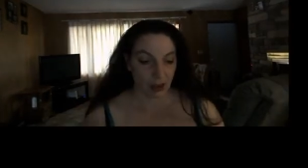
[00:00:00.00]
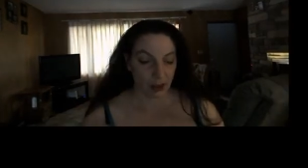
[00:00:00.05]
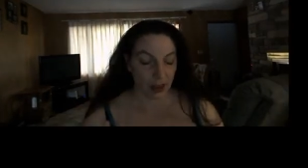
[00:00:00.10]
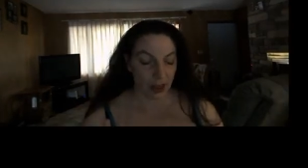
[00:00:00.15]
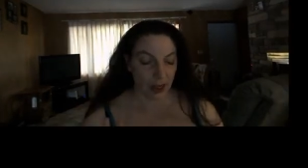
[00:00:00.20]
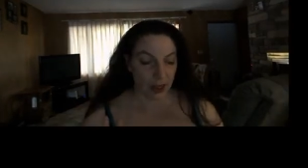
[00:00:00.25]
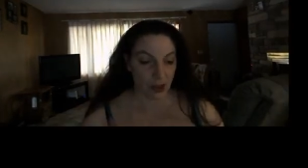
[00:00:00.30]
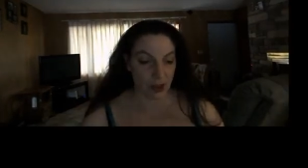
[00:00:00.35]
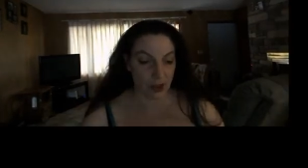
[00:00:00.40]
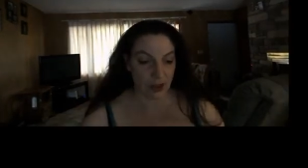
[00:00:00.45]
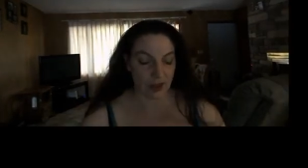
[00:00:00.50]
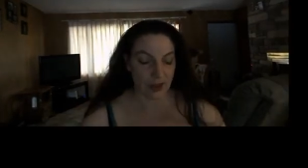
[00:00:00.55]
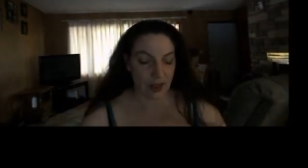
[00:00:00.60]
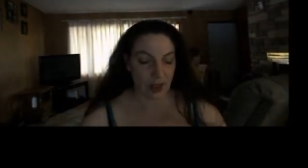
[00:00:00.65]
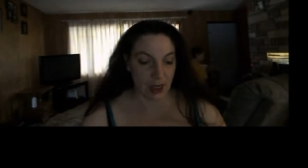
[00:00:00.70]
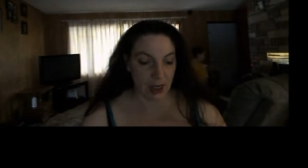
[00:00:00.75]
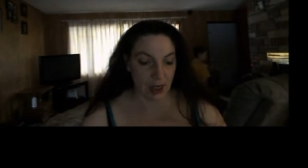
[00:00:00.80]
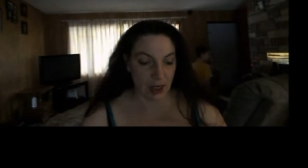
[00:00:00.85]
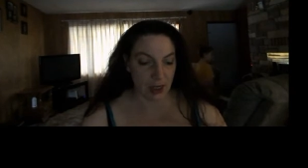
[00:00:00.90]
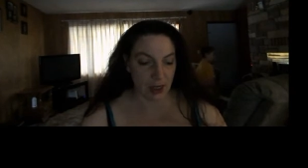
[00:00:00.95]
Or I should
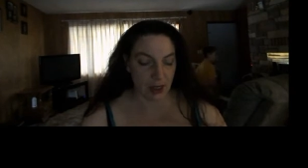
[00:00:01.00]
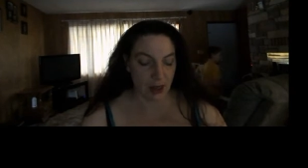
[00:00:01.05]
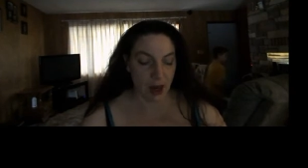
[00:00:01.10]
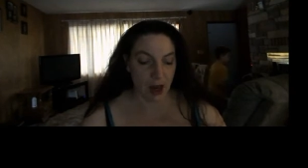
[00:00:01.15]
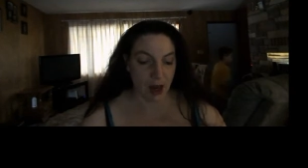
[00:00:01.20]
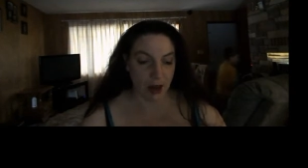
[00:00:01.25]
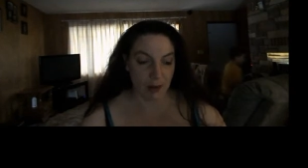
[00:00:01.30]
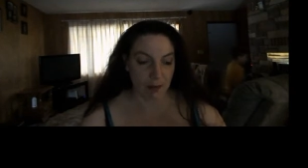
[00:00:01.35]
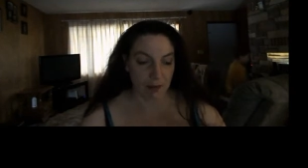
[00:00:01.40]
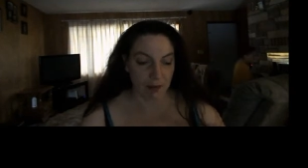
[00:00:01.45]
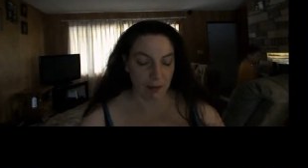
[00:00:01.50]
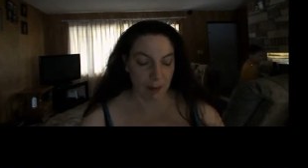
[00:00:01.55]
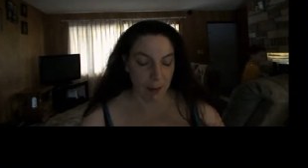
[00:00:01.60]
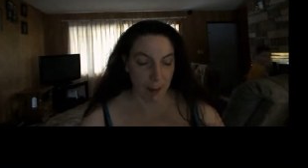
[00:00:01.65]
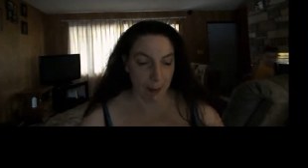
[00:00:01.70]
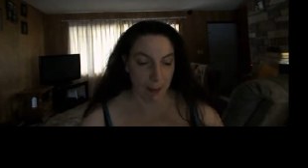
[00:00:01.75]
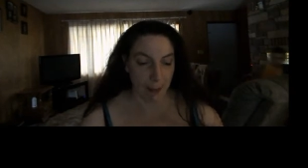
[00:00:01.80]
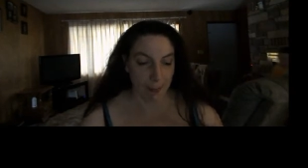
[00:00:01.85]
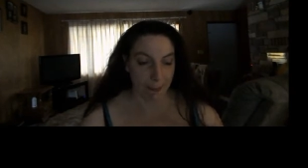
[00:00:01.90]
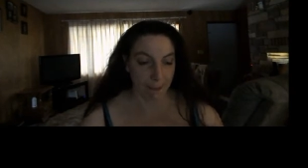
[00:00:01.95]
say
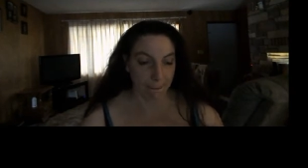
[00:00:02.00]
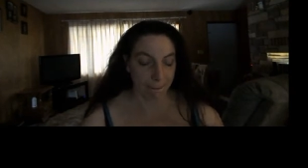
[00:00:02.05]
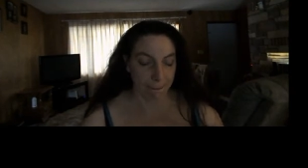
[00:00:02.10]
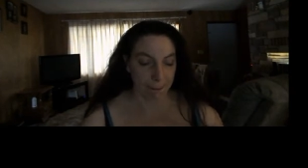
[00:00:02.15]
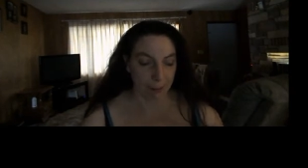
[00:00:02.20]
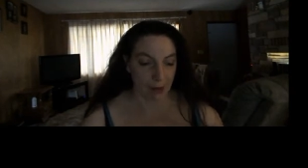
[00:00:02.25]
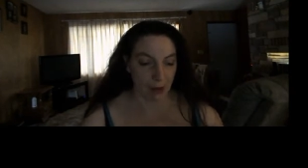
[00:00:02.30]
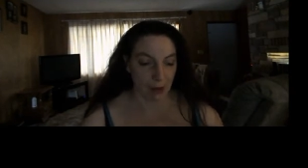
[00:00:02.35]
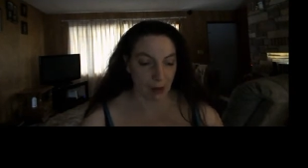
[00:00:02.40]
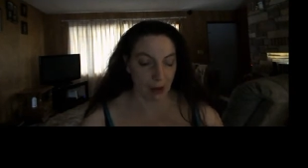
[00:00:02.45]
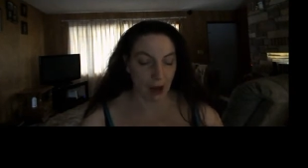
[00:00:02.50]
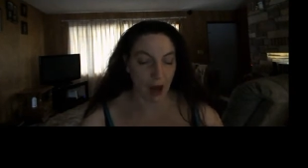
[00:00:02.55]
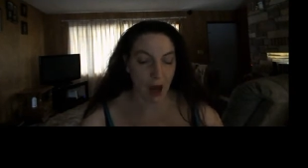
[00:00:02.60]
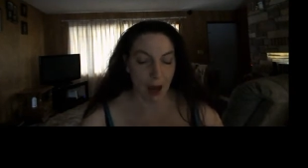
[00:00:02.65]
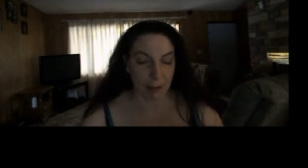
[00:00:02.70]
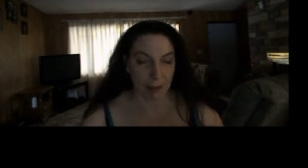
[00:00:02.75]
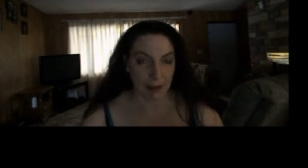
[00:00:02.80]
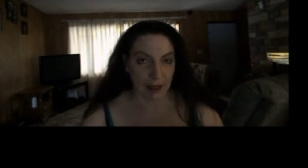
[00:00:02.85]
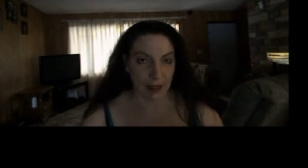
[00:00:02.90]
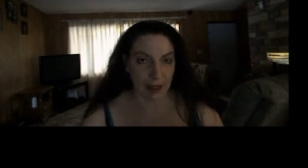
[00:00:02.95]

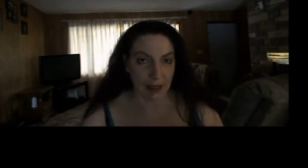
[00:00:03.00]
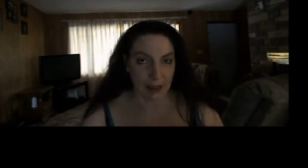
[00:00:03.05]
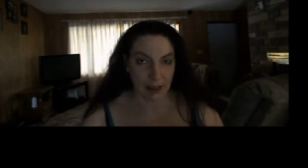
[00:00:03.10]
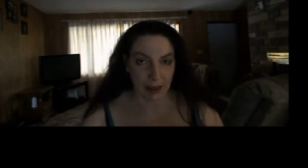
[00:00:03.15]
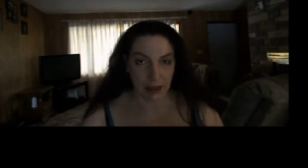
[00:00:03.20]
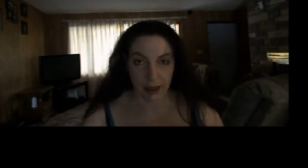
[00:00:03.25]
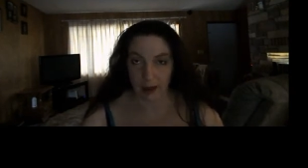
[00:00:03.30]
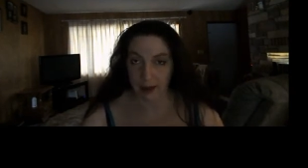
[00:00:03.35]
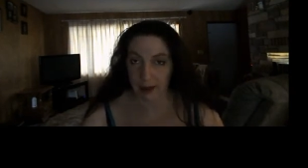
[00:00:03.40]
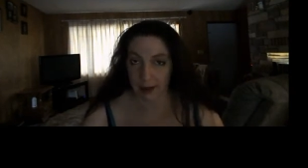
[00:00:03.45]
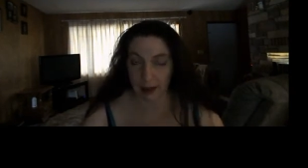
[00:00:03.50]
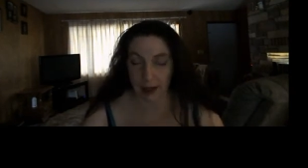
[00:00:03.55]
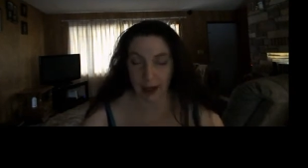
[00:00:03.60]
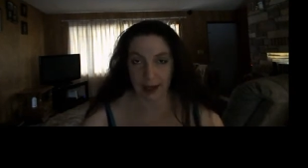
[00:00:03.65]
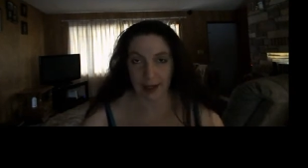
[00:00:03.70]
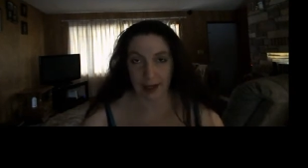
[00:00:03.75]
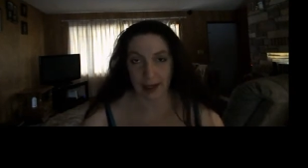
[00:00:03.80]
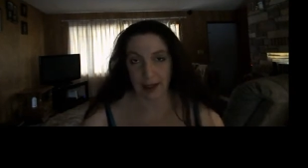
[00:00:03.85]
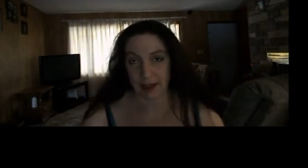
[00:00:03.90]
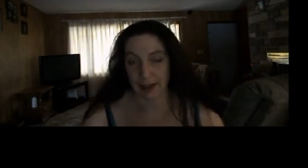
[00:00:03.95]
copy editing,
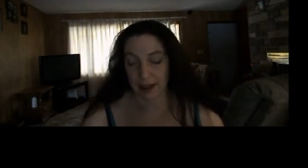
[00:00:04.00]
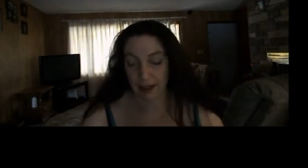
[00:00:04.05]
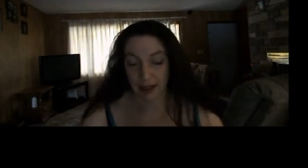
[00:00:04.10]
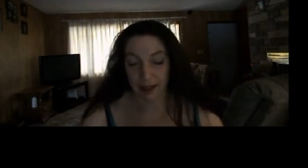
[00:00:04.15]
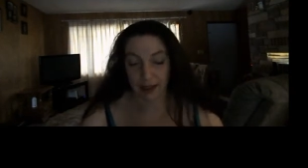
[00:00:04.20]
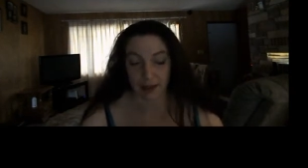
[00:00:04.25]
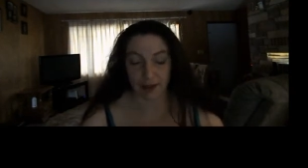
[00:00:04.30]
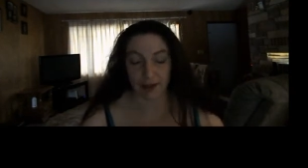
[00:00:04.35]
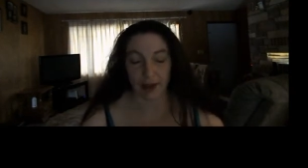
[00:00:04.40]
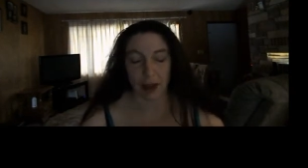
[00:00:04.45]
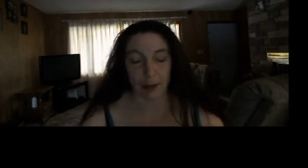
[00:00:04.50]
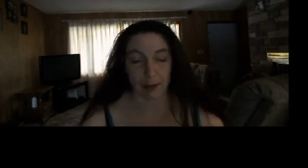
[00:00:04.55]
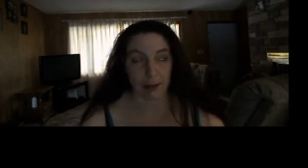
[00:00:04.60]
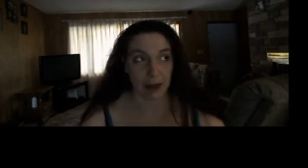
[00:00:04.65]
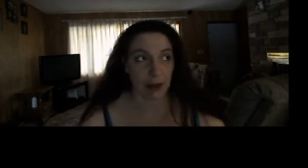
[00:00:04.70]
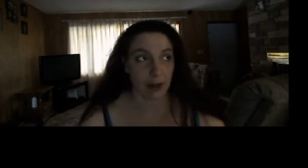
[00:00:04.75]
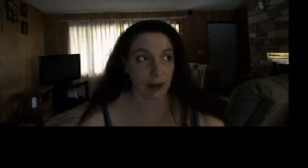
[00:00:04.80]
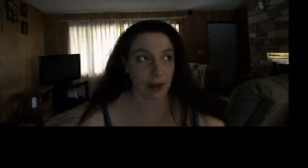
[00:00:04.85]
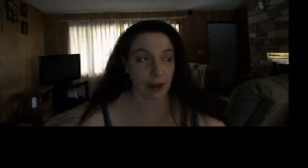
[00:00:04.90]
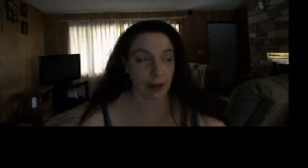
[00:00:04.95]
line editing, and
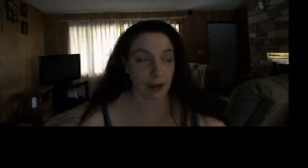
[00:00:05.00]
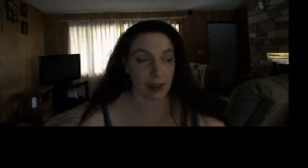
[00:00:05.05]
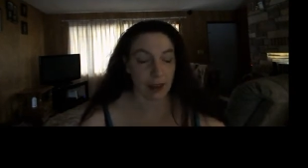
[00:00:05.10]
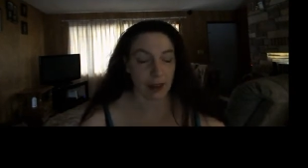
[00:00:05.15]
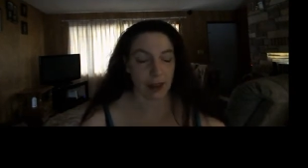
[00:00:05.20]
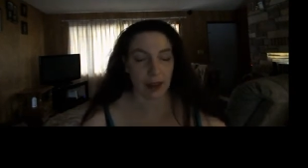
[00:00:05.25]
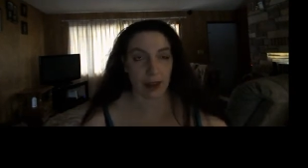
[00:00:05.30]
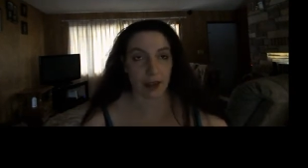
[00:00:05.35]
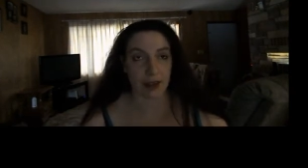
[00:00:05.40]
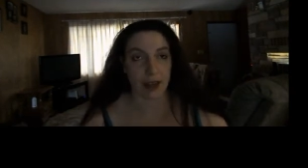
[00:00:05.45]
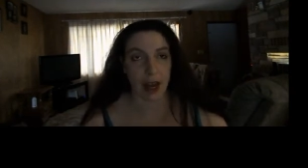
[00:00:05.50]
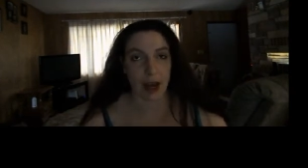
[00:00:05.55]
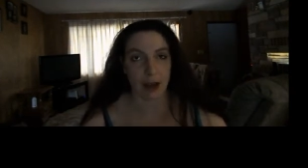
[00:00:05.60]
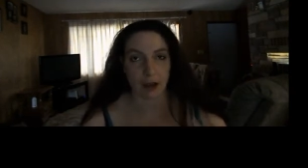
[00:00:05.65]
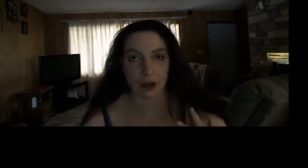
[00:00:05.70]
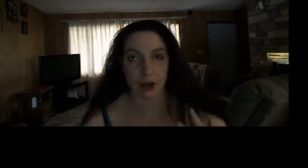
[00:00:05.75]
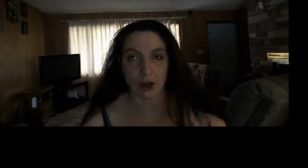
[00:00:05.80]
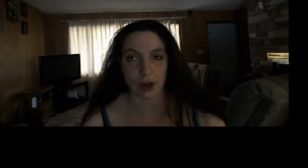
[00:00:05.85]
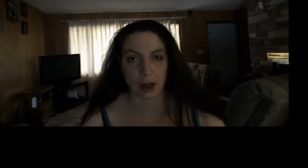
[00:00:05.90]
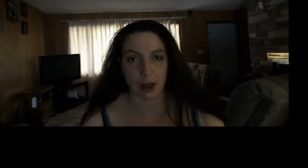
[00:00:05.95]
developmental editing. There's
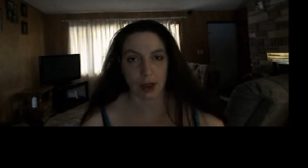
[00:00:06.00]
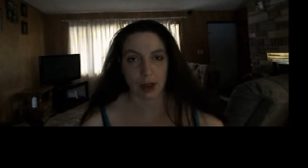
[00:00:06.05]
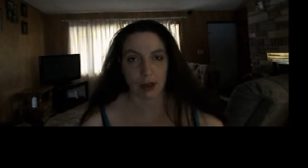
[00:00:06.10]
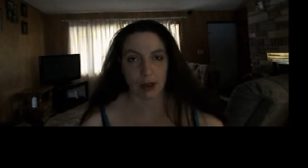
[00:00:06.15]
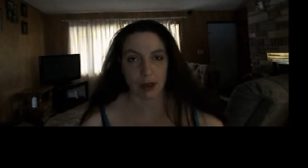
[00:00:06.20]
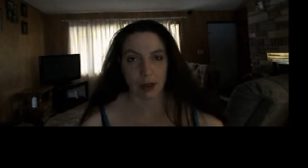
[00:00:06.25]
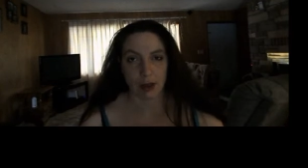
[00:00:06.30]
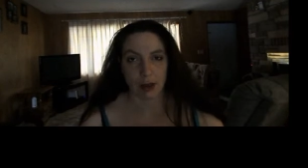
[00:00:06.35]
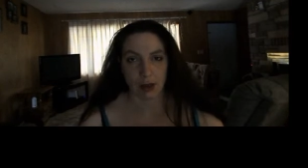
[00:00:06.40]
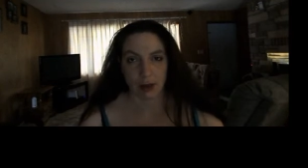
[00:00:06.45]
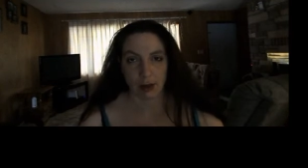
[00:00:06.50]
actually